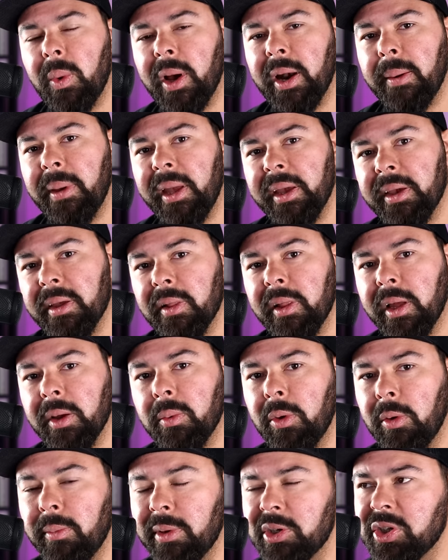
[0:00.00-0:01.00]
want to make it
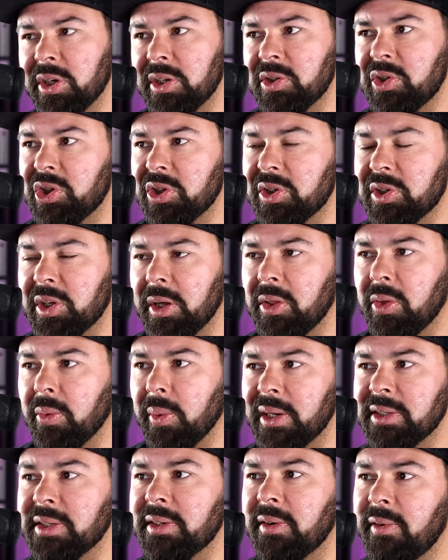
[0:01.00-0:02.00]
like, well, Michigan's just like
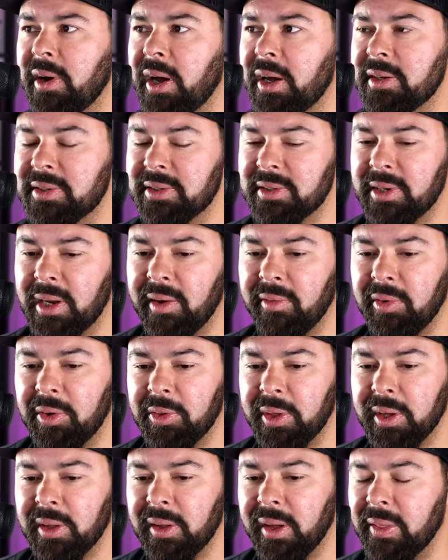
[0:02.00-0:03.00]
the rest of us and
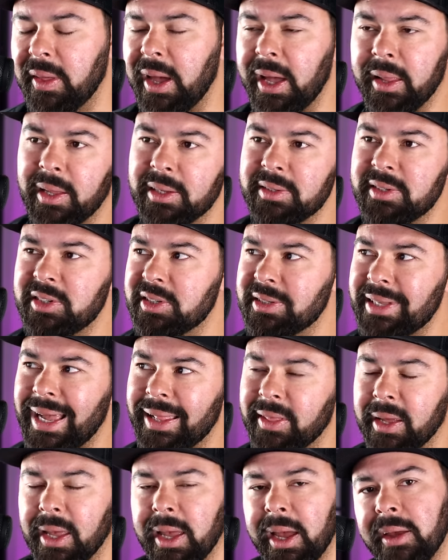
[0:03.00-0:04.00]
everything like that. That's just
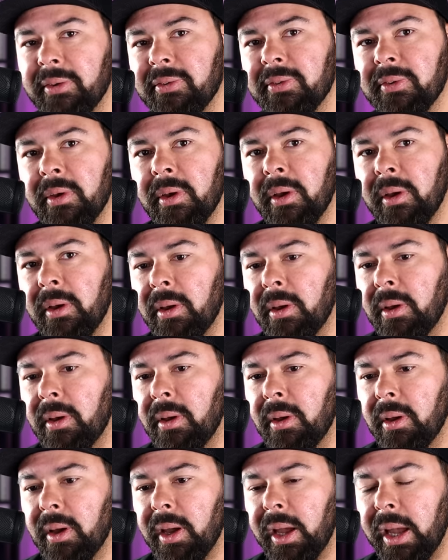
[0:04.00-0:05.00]
not the case.
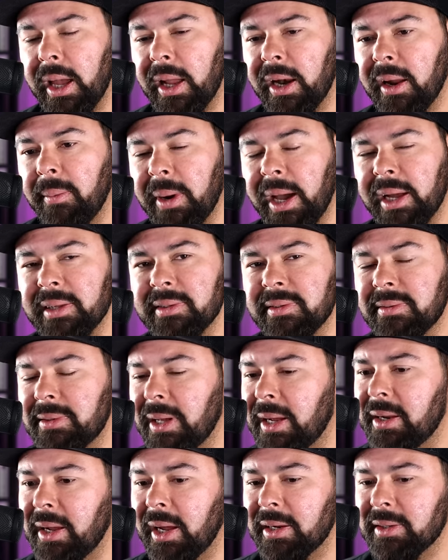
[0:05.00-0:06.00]
And I'm not,
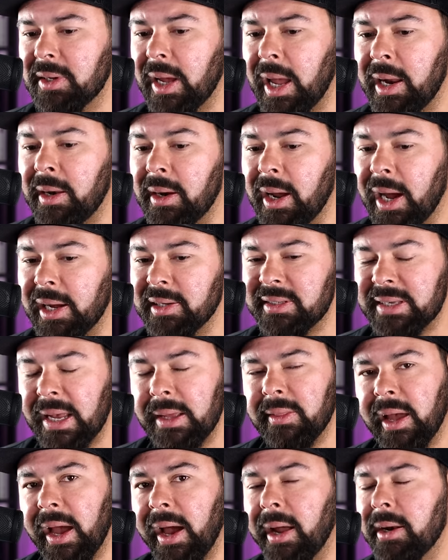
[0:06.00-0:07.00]
and I
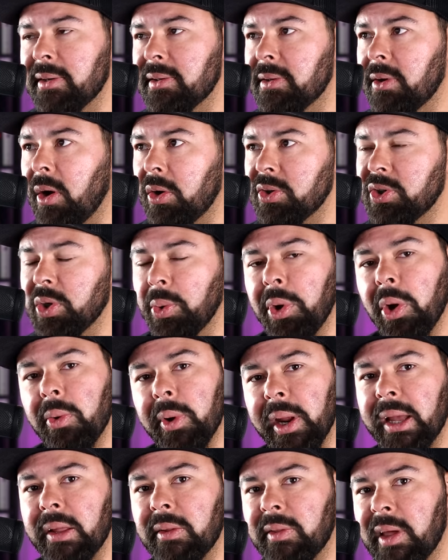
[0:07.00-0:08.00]
say that also
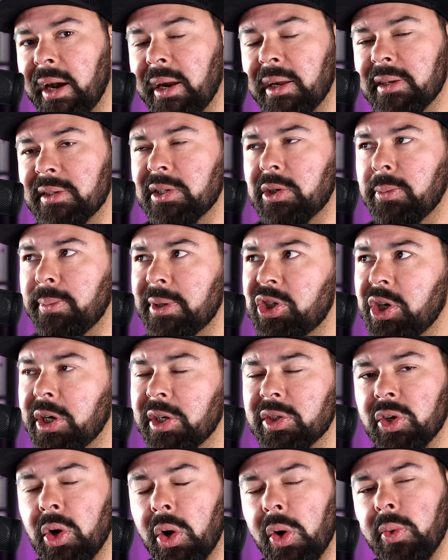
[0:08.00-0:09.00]
noting that it's to
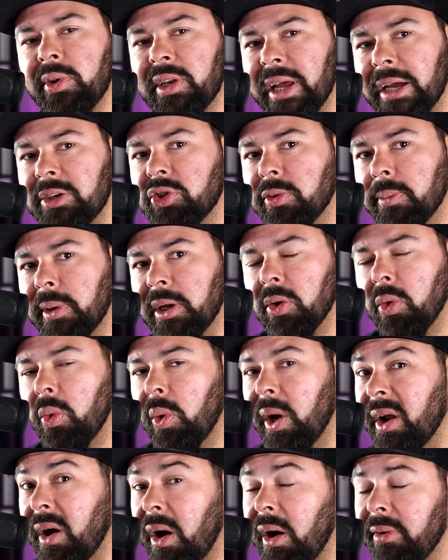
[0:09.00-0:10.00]
Michigan's own detriment
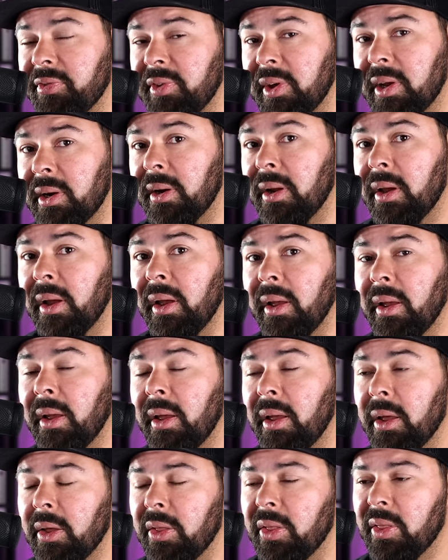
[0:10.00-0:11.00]
quite often
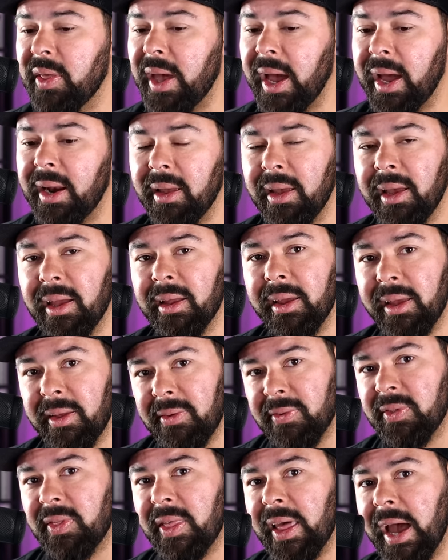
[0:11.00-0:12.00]
that it
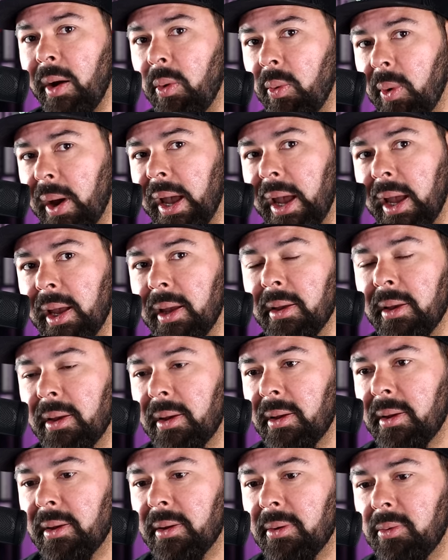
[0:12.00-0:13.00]
is that way,
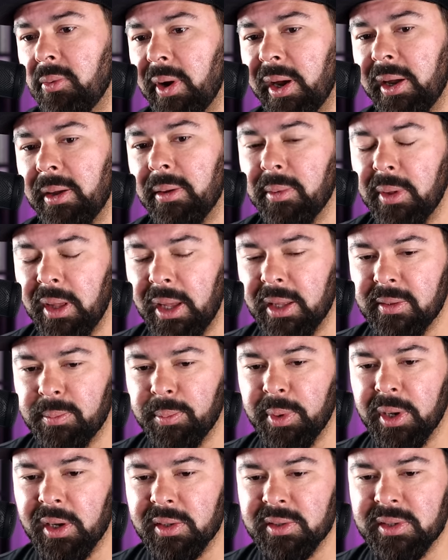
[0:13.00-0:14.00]
right?
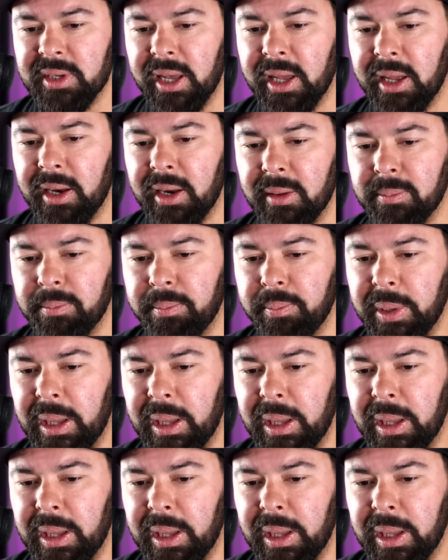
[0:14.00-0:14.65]
Because it